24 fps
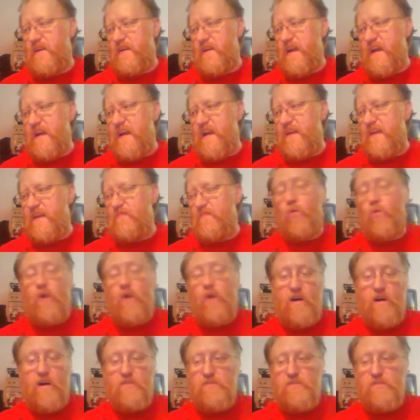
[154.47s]
I
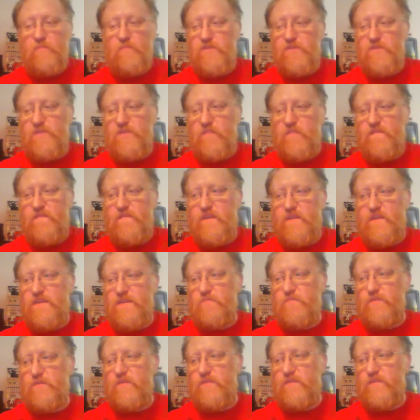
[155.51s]
also post on my
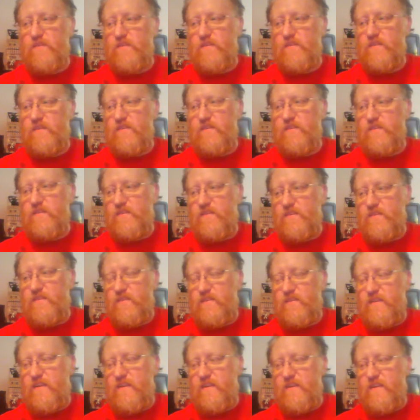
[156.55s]
Facebook.
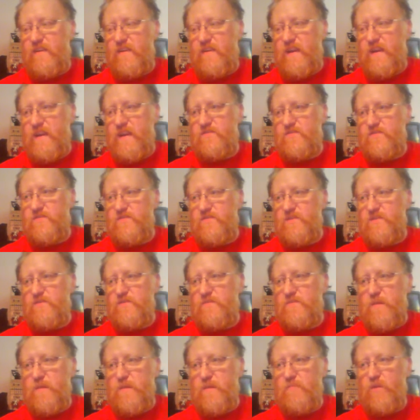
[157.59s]
And so some
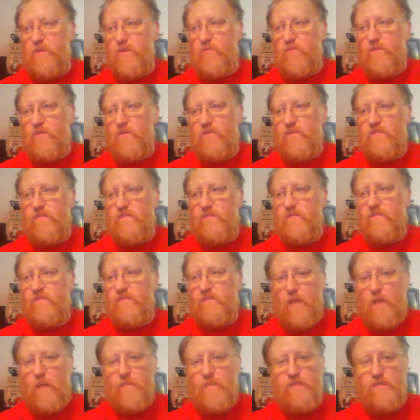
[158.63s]
people that weren't
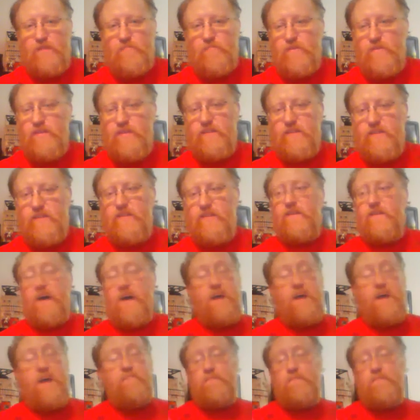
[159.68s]
comment community. I
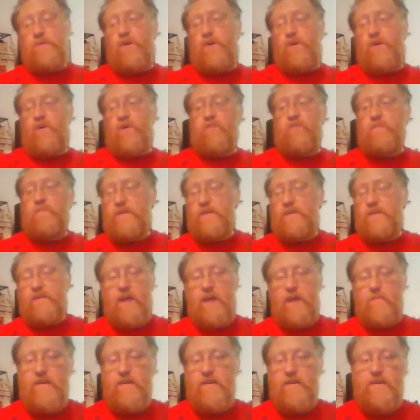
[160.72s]
had people calling me and
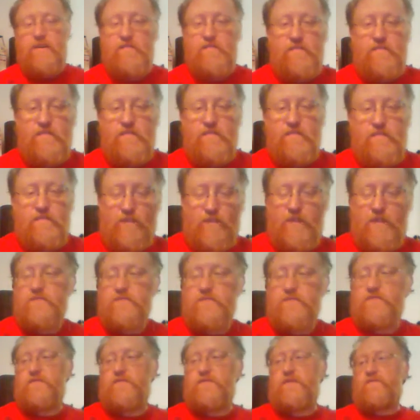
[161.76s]
commenting, friends and
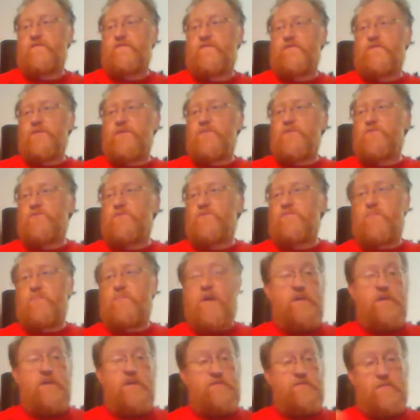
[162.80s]
stuff, too.
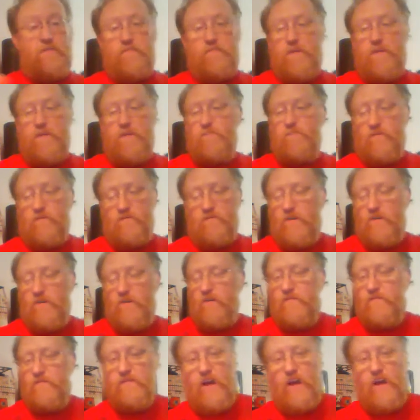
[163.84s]
Some of the people
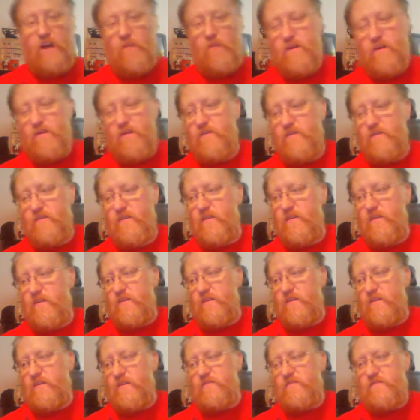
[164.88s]
involved commented
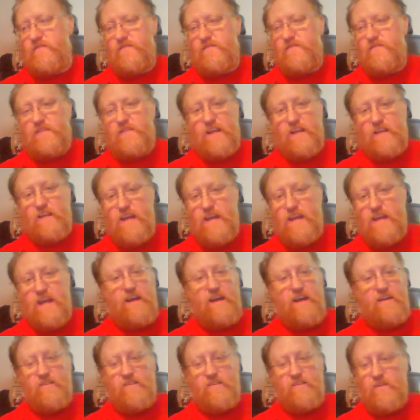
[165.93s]
saying, yeah,
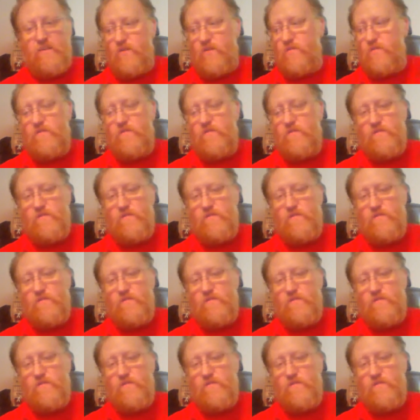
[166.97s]
you know.